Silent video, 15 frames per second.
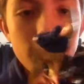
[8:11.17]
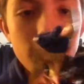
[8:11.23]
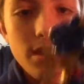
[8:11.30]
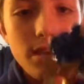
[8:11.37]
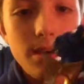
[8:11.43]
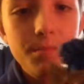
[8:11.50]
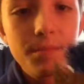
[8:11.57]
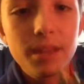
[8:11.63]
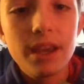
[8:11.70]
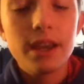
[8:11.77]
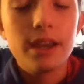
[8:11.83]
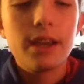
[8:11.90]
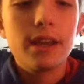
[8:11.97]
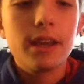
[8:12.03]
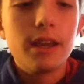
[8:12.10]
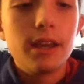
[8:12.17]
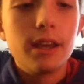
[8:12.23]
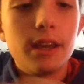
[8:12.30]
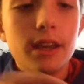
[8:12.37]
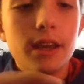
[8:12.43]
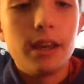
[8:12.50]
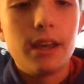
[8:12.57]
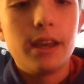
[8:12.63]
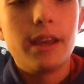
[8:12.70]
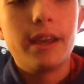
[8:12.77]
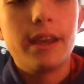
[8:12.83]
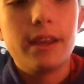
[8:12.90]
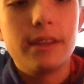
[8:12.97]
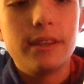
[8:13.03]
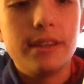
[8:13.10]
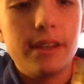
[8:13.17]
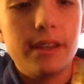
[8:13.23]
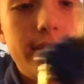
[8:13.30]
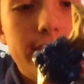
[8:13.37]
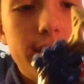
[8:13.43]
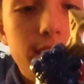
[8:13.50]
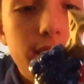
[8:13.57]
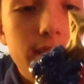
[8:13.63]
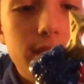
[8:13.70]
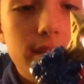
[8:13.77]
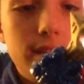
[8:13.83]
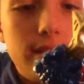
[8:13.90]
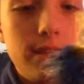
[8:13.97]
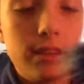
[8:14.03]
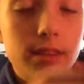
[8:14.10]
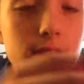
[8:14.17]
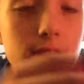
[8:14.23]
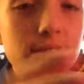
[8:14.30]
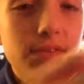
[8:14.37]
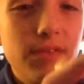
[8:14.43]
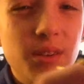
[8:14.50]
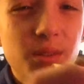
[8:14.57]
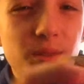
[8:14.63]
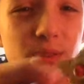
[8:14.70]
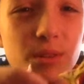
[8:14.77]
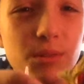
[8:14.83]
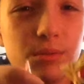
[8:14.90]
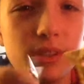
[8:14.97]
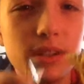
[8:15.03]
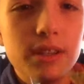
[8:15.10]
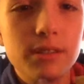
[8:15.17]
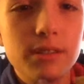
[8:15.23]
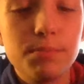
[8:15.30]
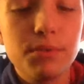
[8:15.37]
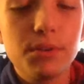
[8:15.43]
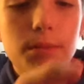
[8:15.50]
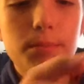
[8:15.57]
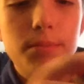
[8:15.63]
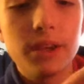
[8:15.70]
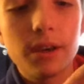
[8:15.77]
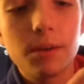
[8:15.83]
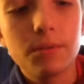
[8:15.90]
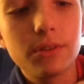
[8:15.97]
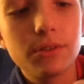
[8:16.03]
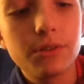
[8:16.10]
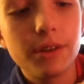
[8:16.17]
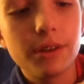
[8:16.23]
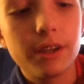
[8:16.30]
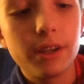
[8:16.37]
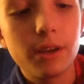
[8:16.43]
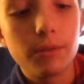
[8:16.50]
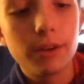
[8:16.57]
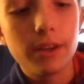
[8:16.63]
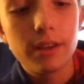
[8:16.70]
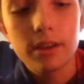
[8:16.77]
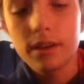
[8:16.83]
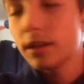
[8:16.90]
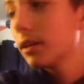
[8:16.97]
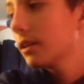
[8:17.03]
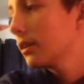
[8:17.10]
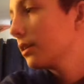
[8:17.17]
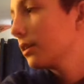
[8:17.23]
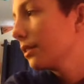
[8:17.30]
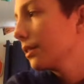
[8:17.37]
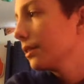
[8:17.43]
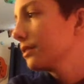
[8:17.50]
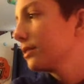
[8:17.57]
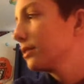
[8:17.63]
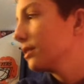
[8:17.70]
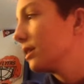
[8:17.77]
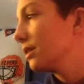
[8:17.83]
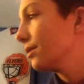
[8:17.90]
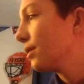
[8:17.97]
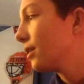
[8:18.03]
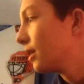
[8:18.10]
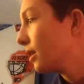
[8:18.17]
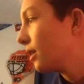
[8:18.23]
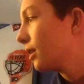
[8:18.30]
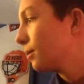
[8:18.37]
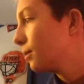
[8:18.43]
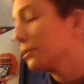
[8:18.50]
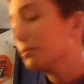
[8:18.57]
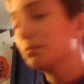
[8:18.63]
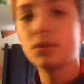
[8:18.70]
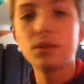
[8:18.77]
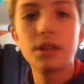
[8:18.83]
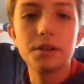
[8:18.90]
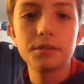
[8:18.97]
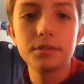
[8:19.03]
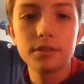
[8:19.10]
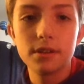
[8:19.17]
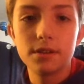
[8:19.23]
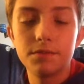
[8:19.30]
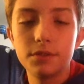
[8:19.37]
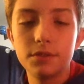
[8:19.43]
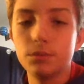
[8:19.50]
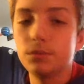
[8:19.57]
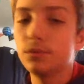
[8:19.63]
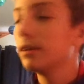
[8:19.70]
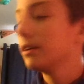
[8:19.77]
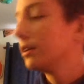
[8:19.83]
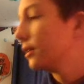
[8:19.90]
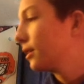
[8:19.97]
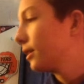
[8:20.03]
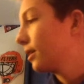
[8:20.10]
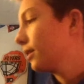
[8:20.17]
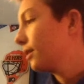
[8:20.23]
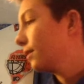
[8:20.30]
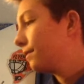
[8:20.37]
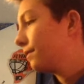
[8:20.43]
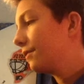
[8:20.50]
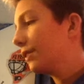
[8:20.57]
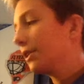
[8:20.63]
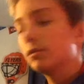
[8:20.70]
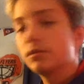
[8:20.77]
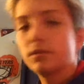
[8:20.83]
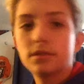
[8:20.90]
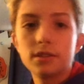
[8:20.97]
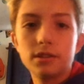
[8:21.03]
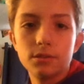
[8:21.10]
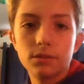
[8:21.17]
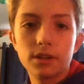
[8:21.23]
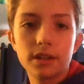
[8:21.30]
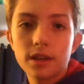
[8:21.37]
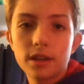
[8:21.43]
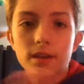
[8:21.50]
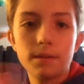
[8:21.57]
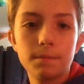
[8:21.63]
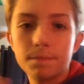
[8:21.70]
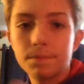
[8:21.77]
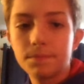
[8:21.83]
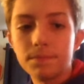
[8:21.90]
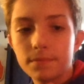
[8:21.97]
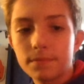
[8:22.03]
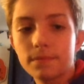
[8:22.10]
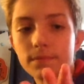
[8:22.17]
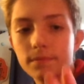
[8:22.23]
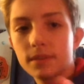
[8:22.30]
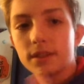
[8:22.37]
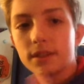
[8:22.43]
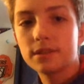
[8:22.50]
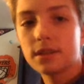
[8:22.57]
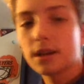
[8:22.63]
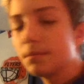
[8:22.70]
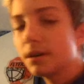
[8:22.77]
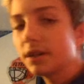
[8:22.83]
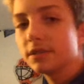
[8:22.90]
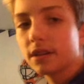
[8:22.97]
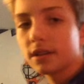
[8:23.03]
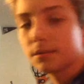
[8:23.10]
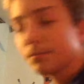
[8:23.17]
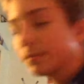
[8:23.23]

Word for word: Um, and this figure alone, he's pretty big. I want to try and go get. Let's see here. I'm gonna pull out a few uh, figures to do like side by side